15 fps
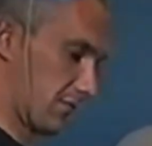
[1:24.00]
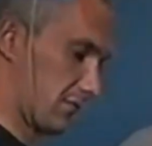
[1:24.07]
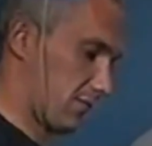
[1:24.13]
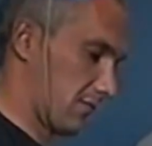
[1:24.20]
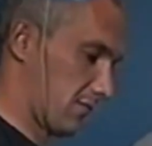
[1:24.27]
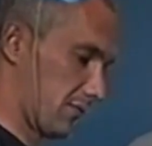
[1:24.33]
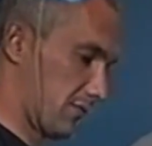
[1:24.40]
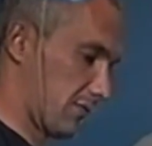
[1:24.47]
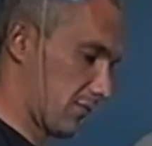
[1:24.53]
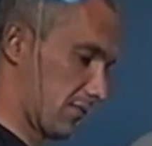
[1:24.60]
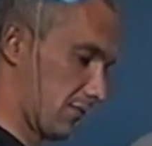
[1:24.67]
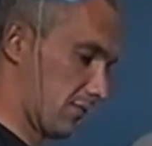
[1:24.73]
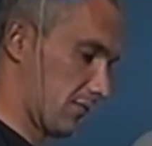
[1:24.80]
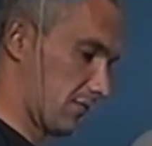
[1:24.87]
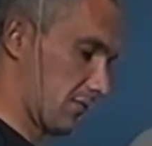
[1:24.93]
It's so
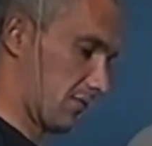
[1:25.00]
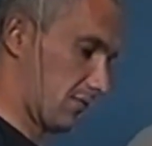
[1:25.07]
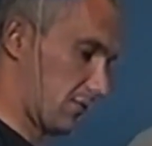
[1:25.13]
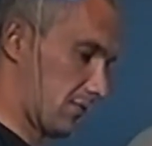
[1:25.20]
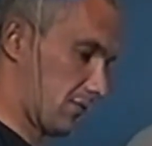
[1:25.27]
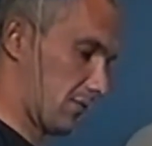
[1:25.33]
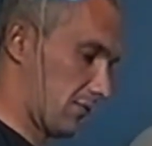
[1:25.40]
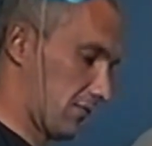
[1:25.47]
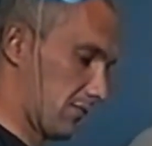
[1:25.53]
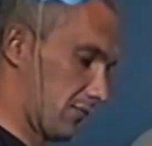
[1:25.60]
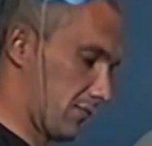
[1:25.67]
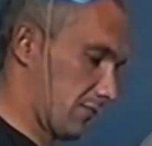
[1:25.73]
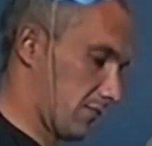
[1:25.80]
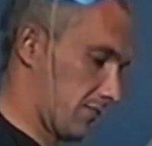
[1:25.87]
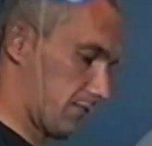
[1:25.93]
frustrating when the person you love, you
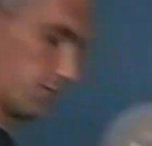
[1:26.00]
just want them